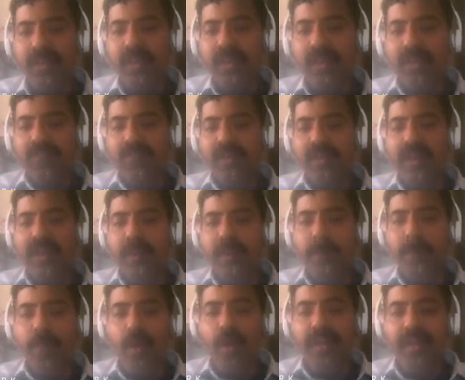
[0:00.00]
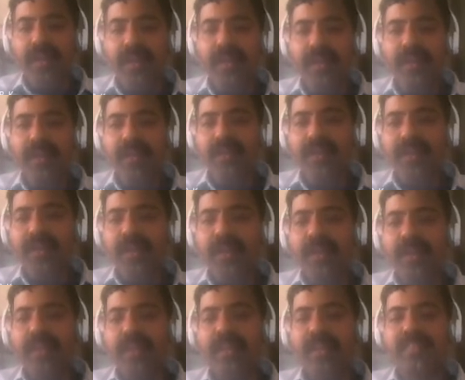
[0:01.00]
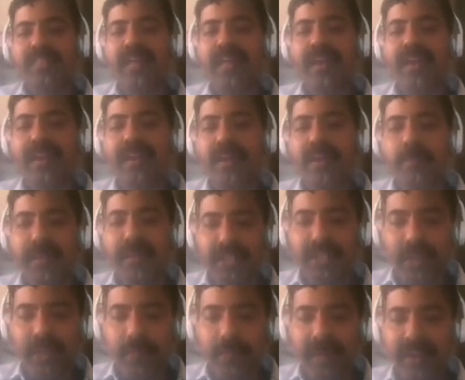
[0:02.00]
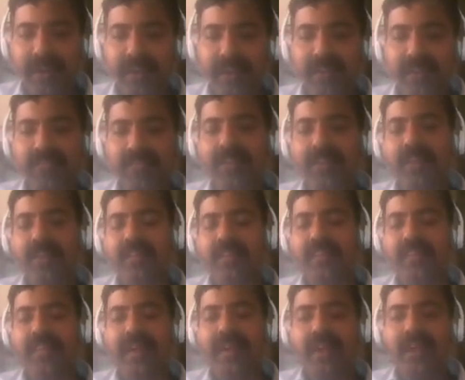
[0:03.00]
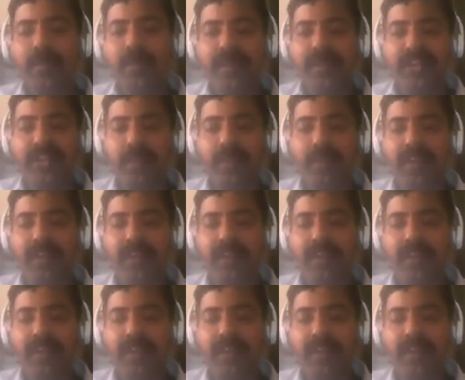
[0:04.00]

we are employing a secondary measurement. The secondary measurement in